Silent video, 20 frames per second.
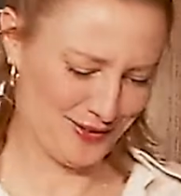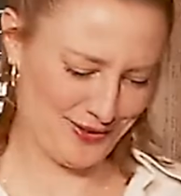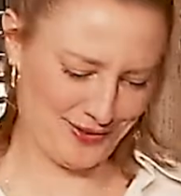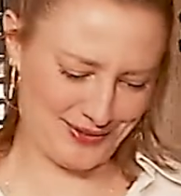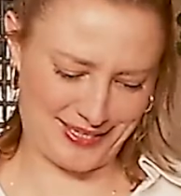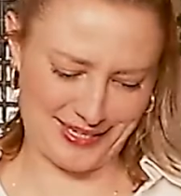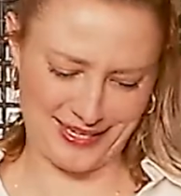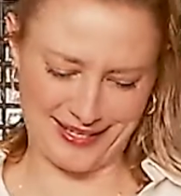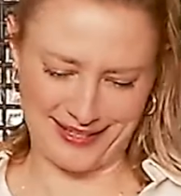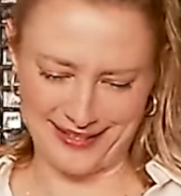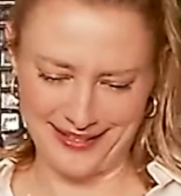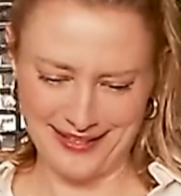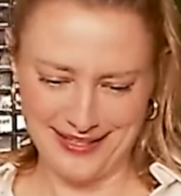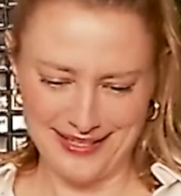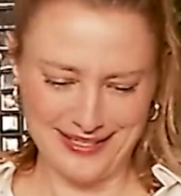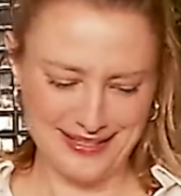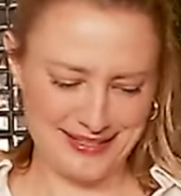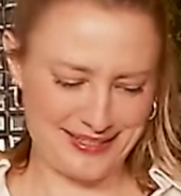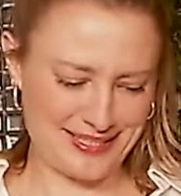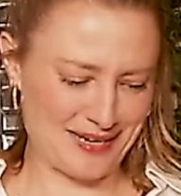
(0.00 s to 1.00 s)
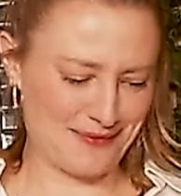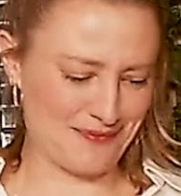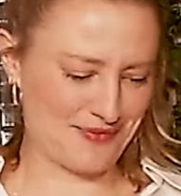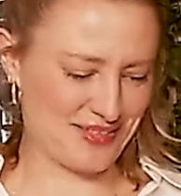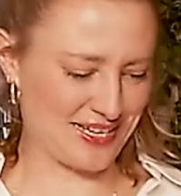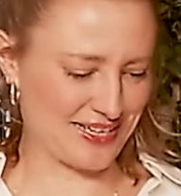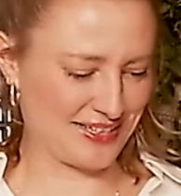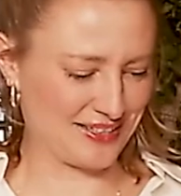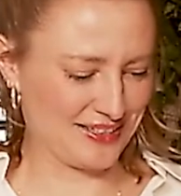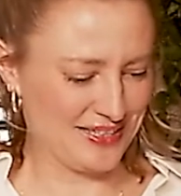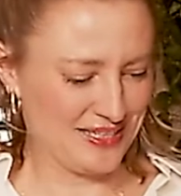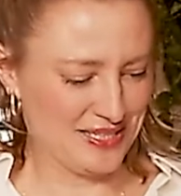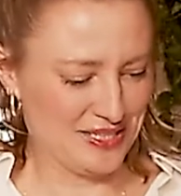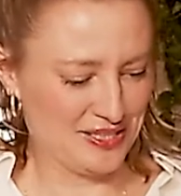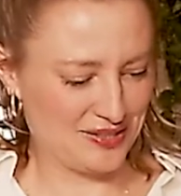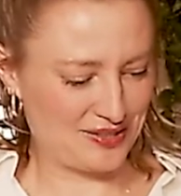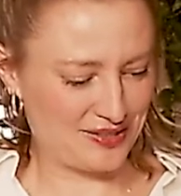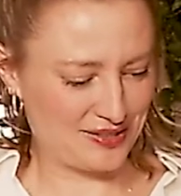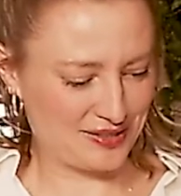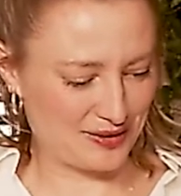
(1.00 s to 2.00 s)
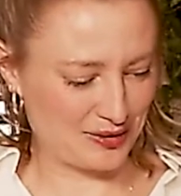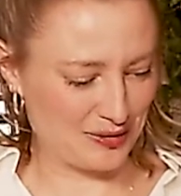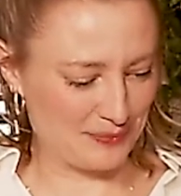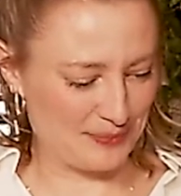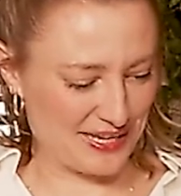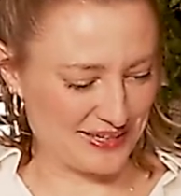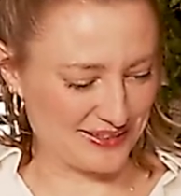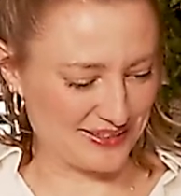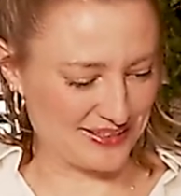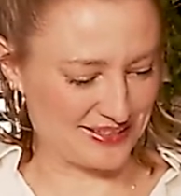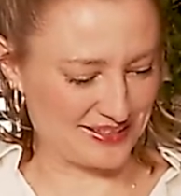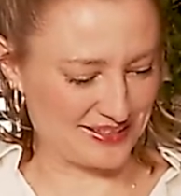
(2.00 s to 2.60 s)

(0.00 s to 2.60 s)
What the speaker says: Okay, same thing. Scoop out the